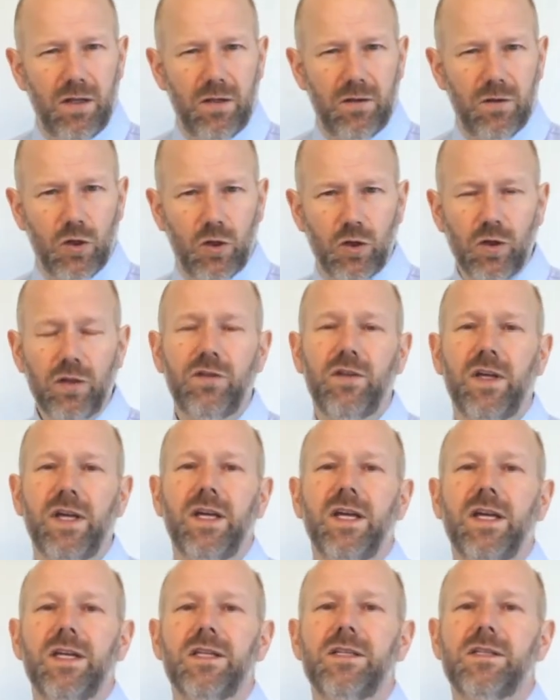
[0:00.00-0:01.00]
The good thing
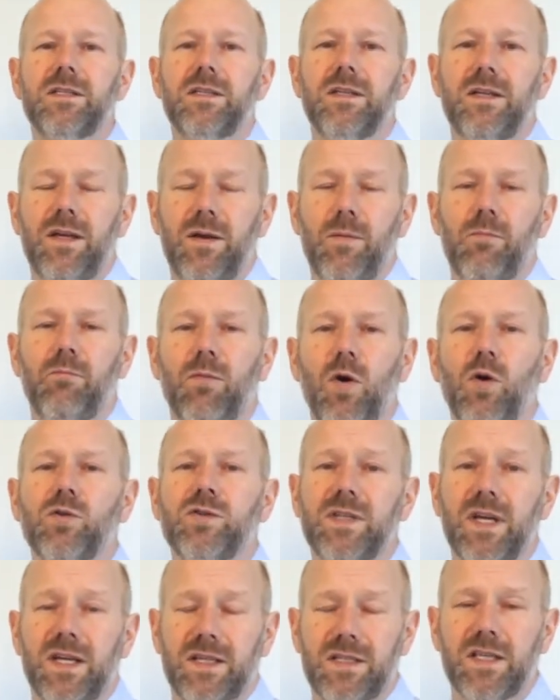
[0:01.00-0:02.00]
is
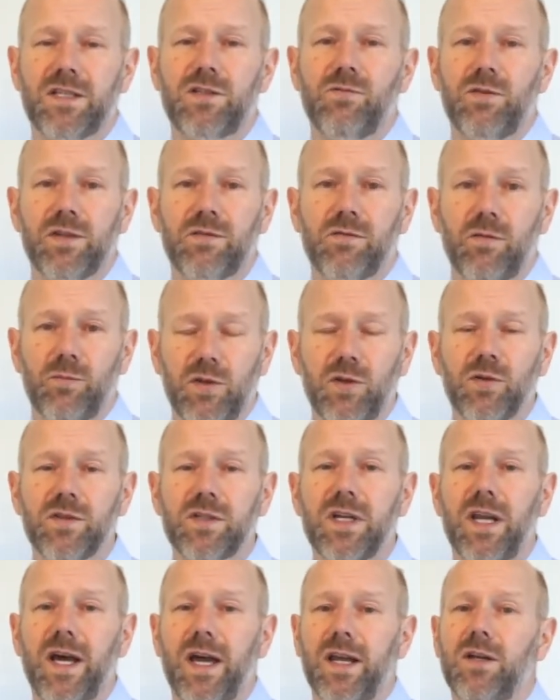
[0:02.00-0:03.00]
most accessories from
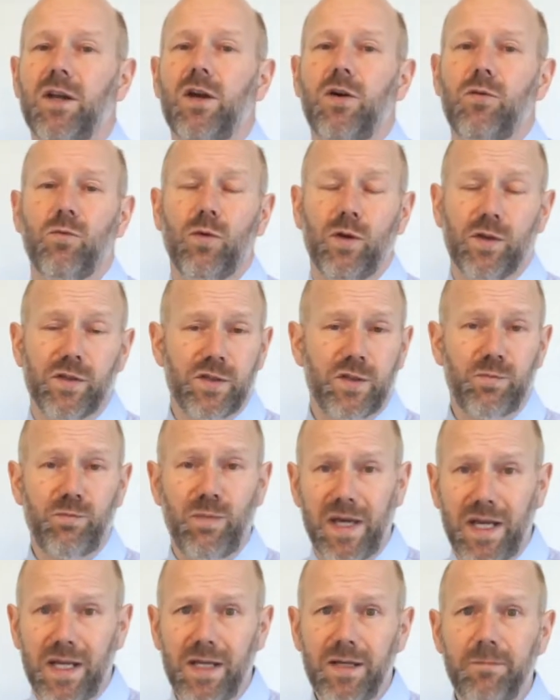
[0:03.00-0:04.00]
Q-Interline will
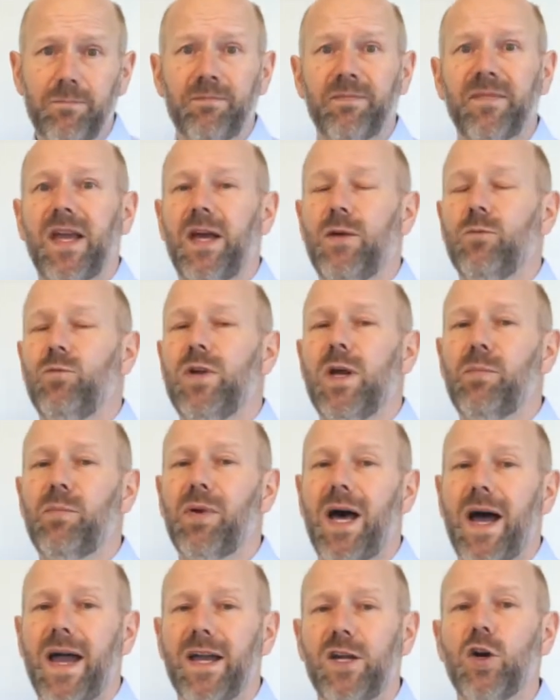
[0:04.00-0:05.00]
spin and we
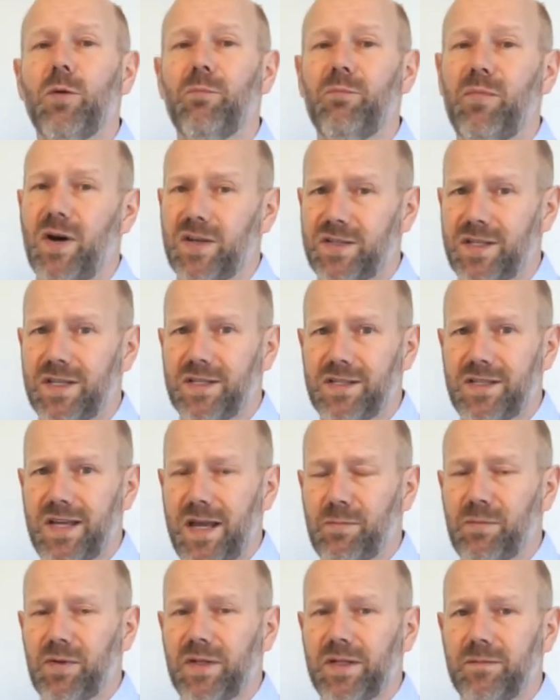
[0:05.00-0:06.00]
apply composite
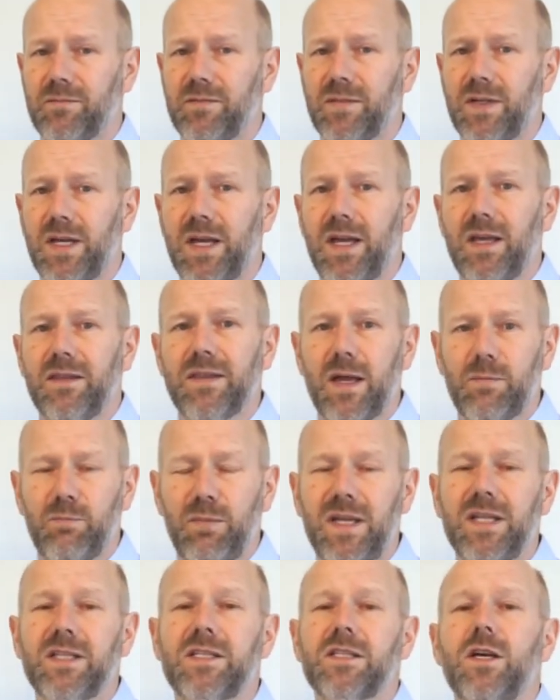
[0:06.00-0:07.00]
sampling. That
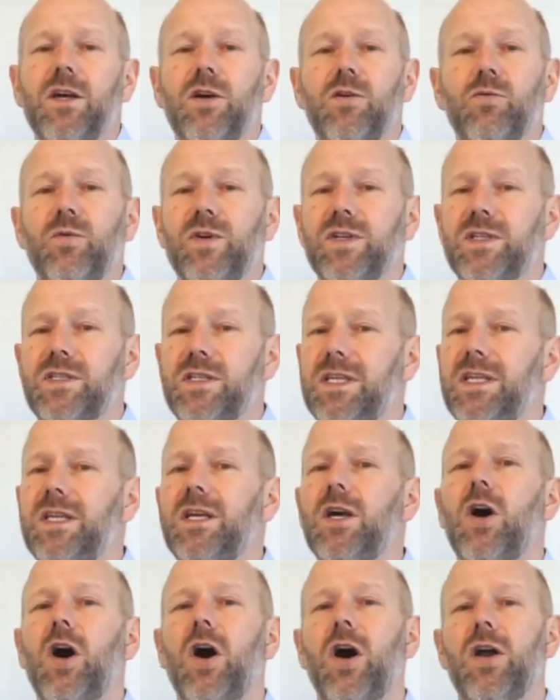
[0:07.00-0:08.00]
means we see
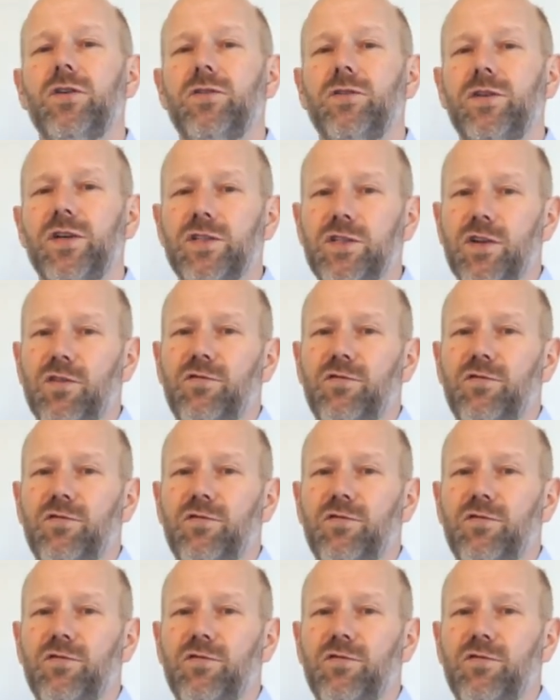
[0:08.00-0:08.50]
hundreds